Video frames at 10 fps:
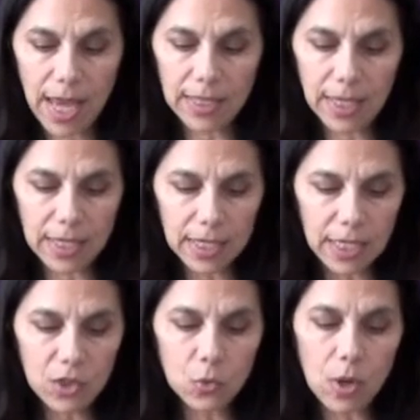and let
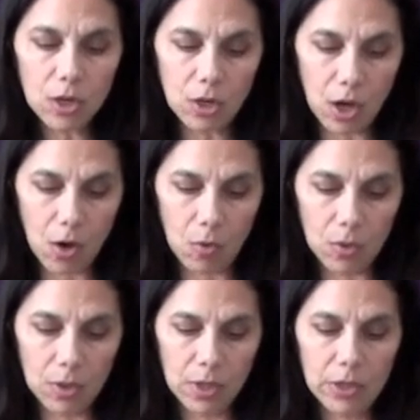each one go
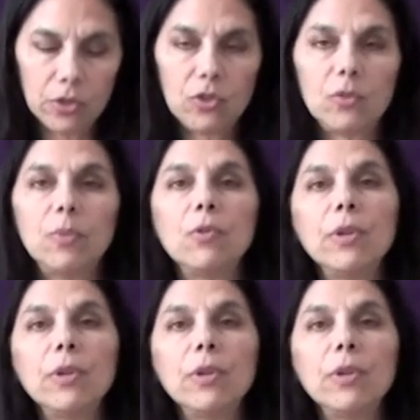to be